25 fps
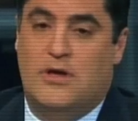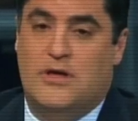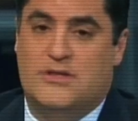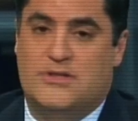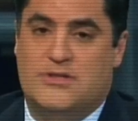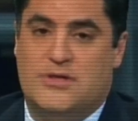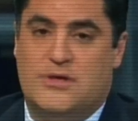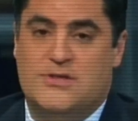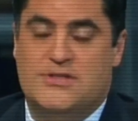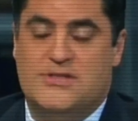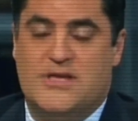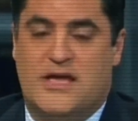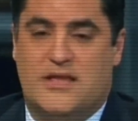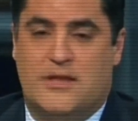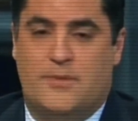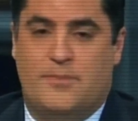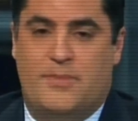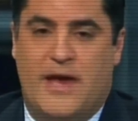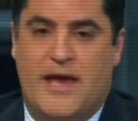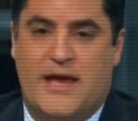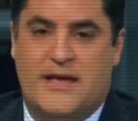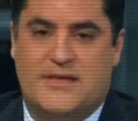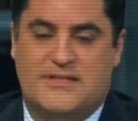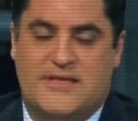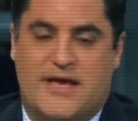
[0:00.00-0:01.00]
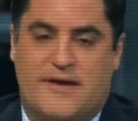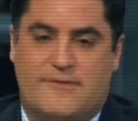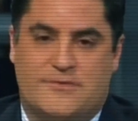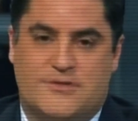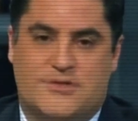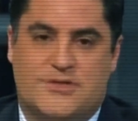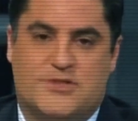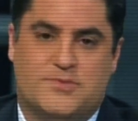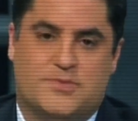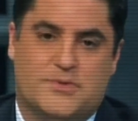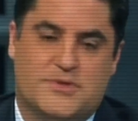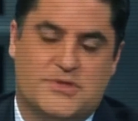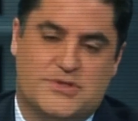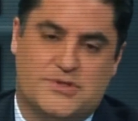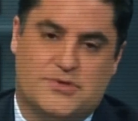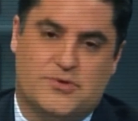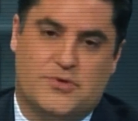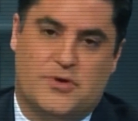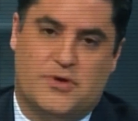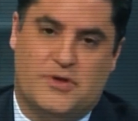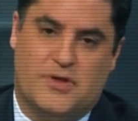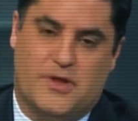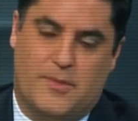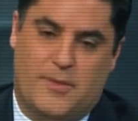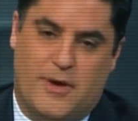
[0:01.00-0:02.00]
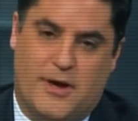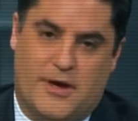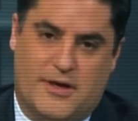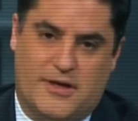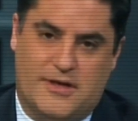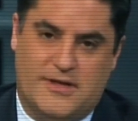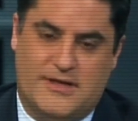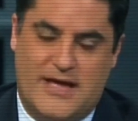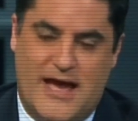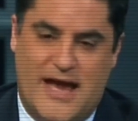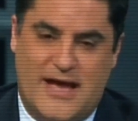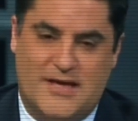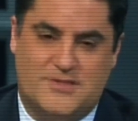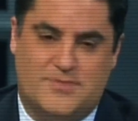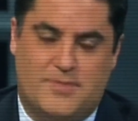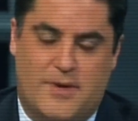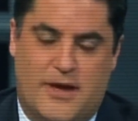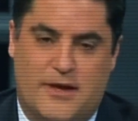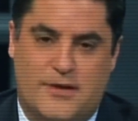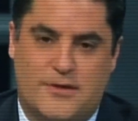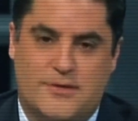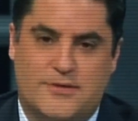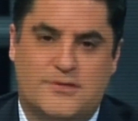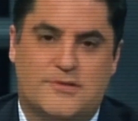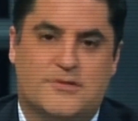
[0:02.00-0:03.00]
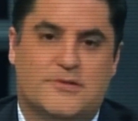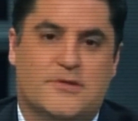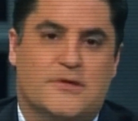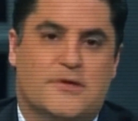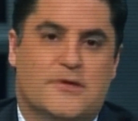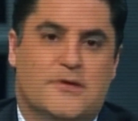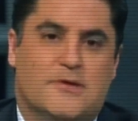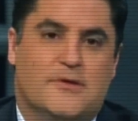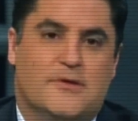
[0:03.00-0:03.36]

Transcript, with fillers: It turns out the banks haven't just been screwing the American taxpayers,